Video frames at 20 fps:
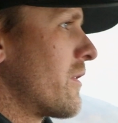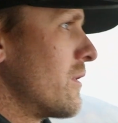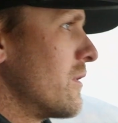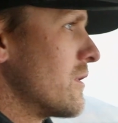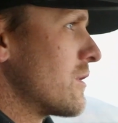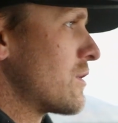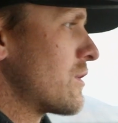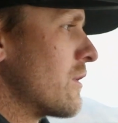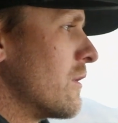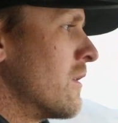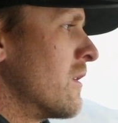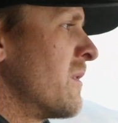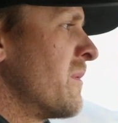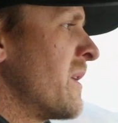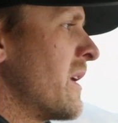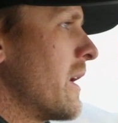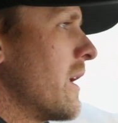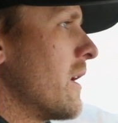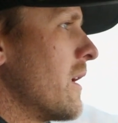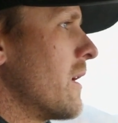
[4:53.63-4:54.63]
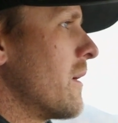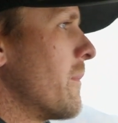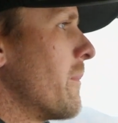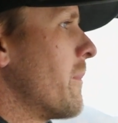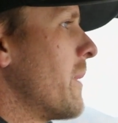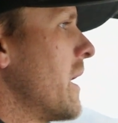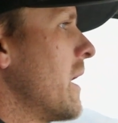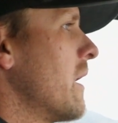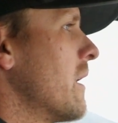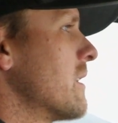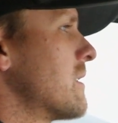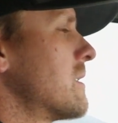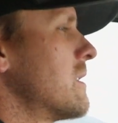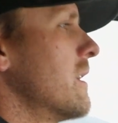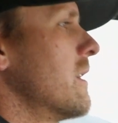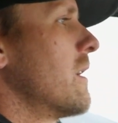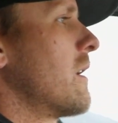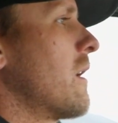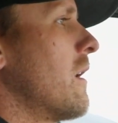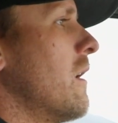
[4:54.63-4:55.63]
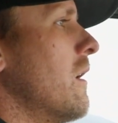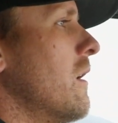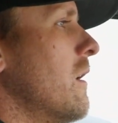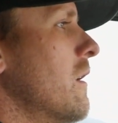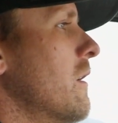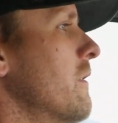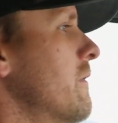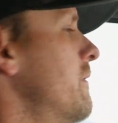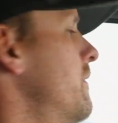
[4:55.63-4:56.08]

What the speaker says: through a storm, and it made us think of